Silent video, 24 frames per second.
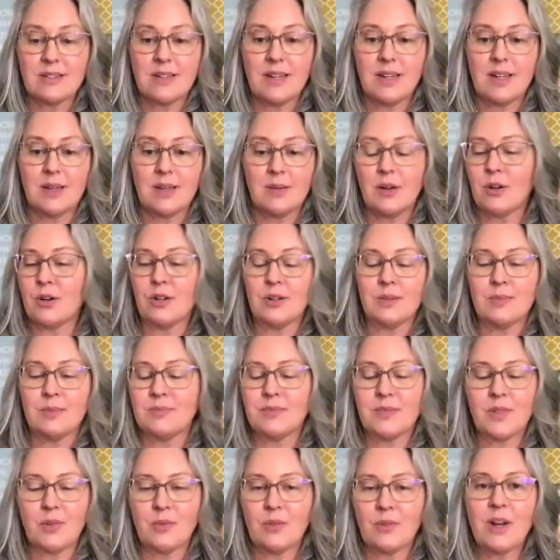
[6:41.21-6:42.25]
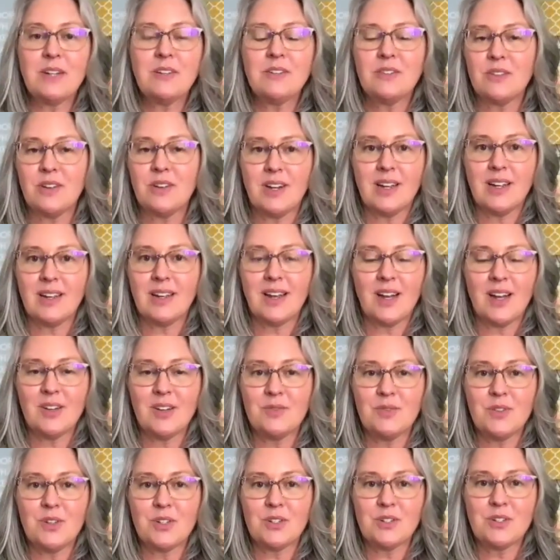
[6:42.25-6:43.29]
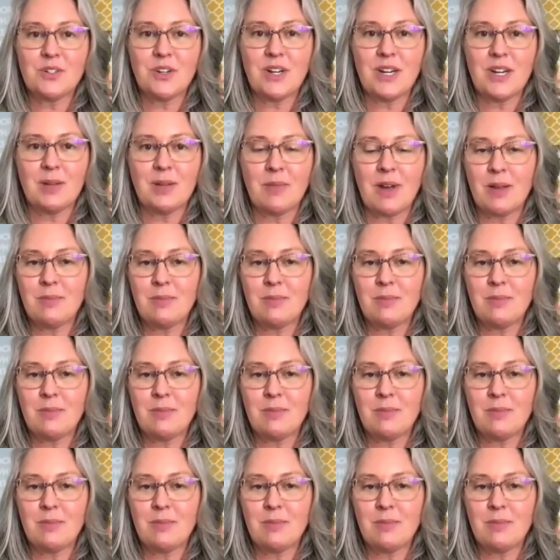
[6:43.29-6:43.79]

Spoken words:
or rendering of your dream.